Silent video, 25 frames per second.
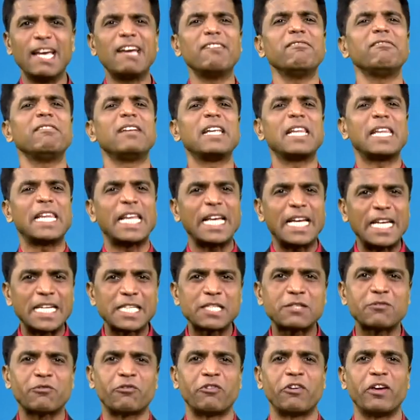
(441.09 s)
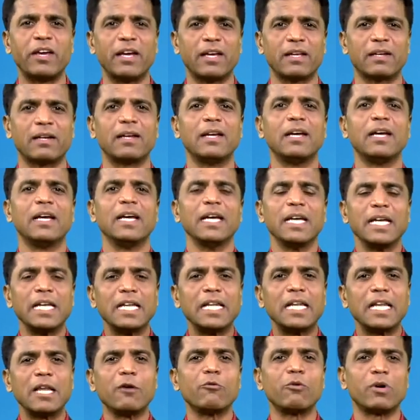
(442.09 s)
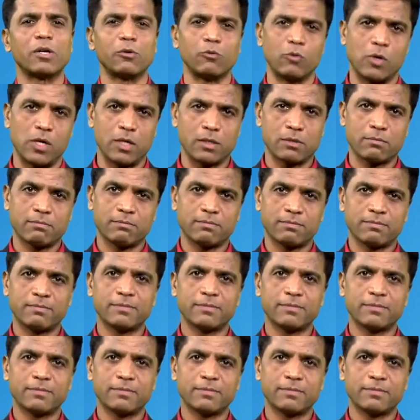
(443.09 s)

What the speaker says: everything is fair in love and war.